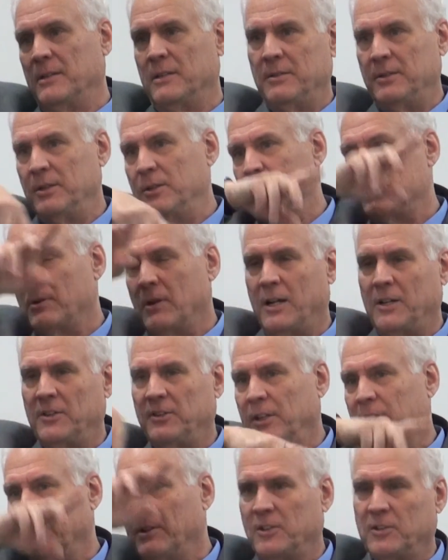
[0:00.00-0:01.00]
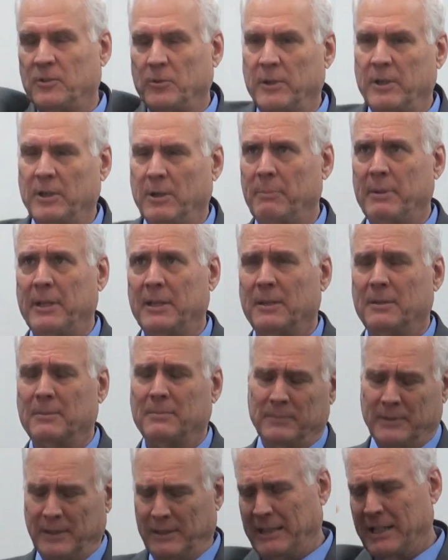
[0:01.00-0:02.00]
neutrons that are spinning, I mean, the
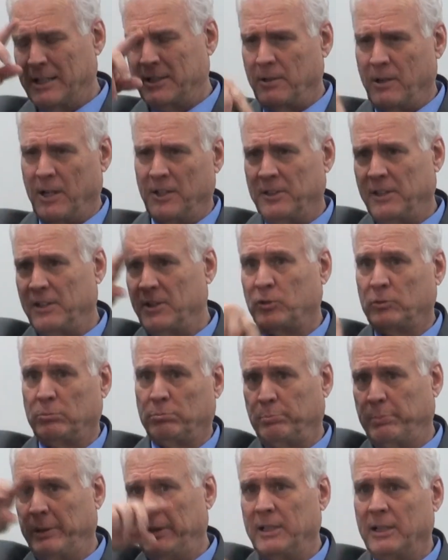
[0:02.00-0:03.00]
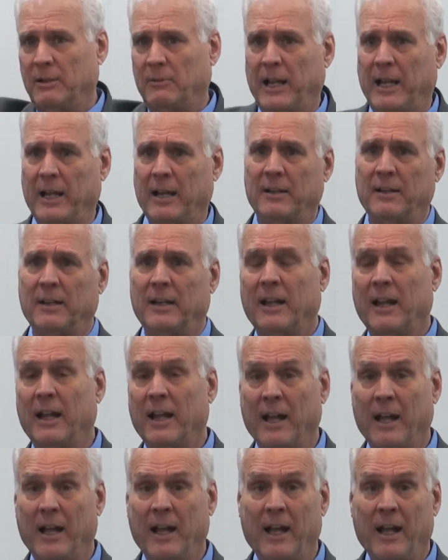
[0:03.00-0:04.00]
electrons that are spinning around,
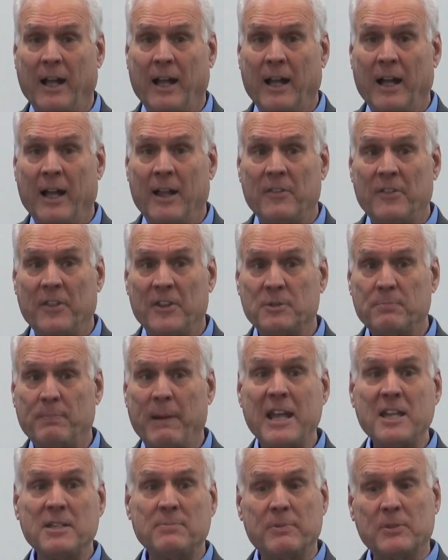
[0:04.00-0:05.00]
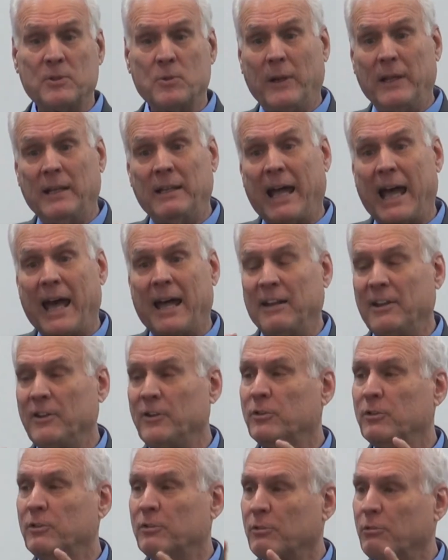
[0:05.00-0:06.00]
the space between that is
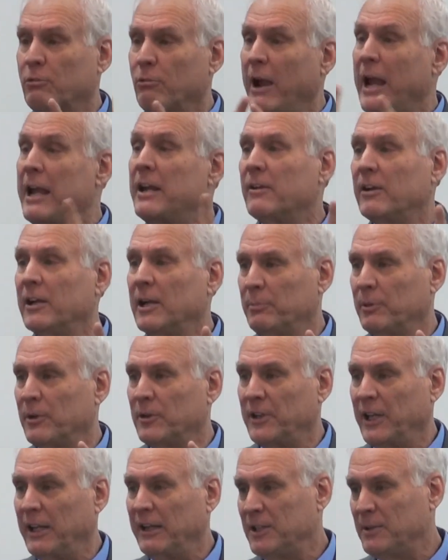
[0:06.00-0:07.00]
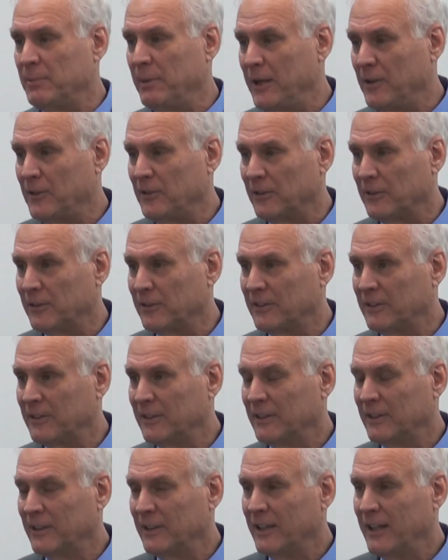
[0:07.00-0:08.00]
greater in a percentage basis
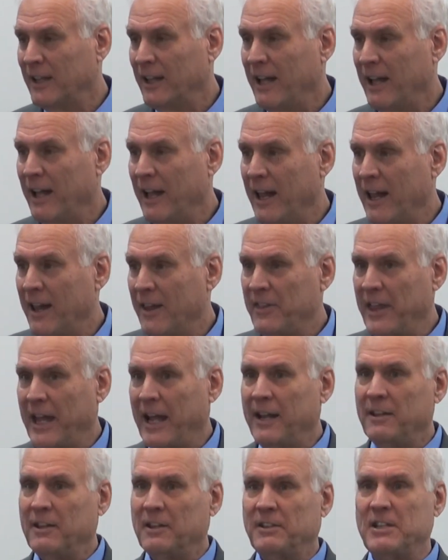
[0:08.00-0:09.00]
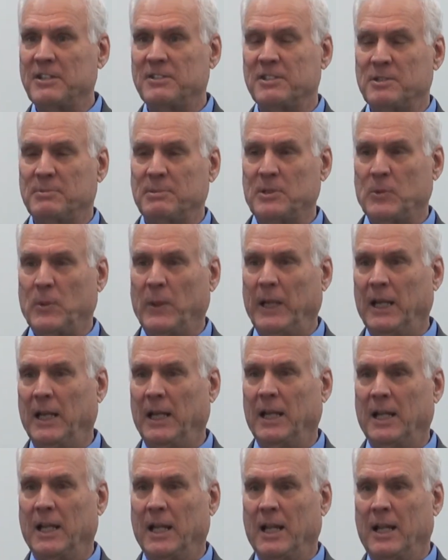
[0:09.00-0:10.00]
than the distance between
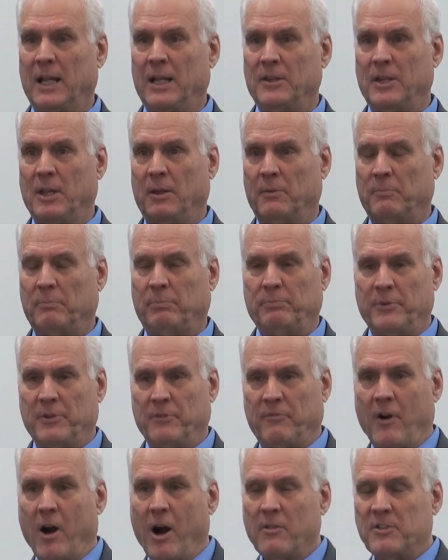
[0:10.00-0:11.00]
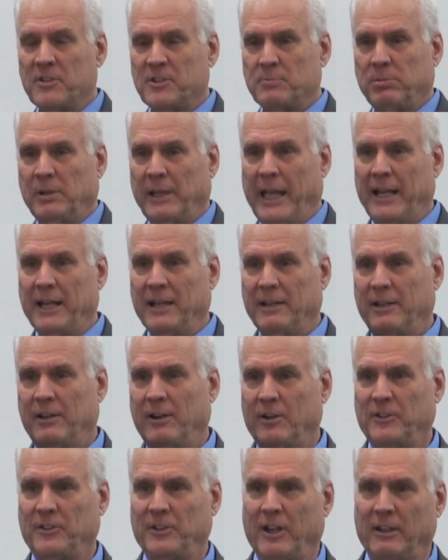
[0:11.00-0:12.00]
the farthest planet and
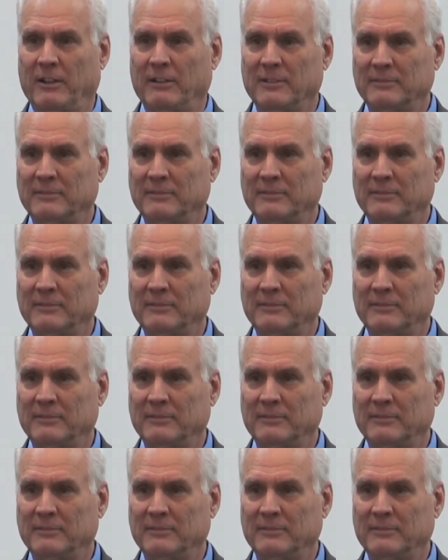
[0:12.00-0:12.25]
our sun,